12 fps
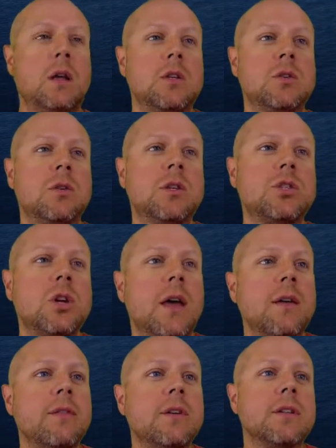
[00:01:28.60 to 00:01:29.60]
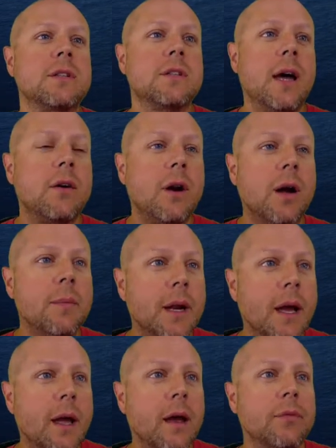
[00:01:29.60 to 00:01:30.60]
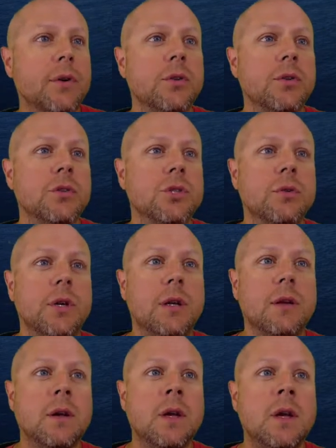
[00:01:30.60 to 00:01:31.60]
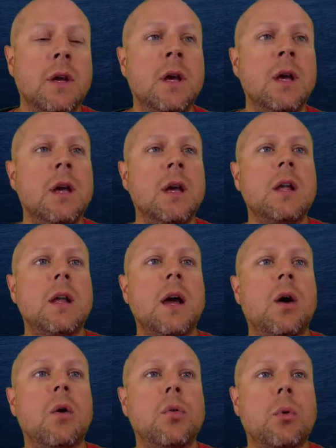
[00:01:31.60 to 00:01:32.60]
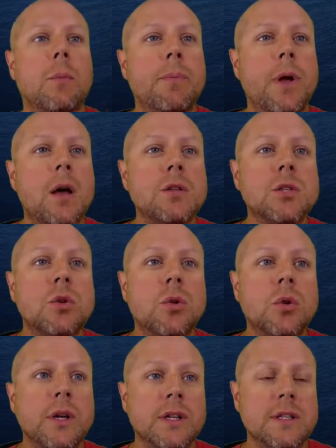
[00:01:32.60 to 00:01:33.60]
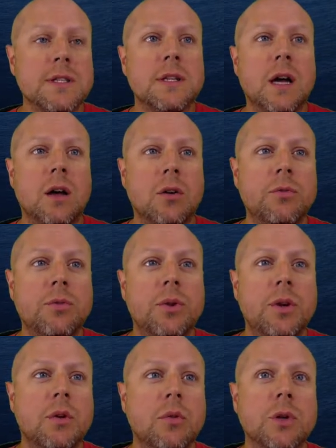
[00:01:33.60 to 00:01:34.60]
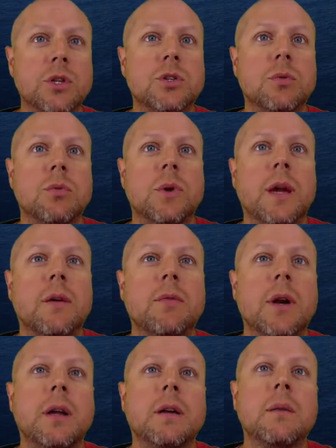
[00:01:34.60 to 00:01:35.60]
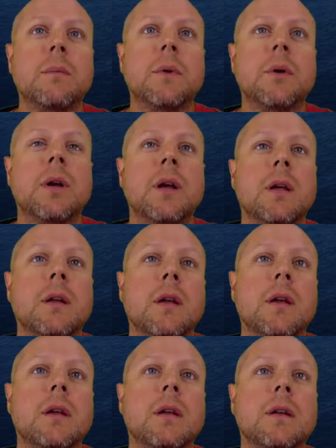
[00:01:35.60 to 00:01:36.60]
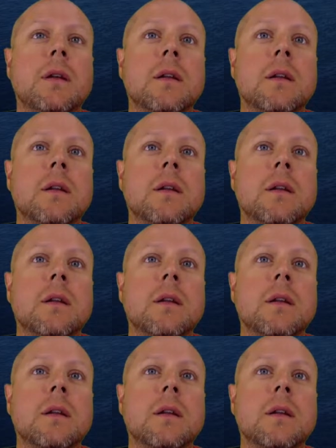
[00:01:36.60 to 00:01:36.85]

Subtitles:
So let's dive into this diagram that I have here on the screen. Now, the repository itself, which we have right here, let me go ahead and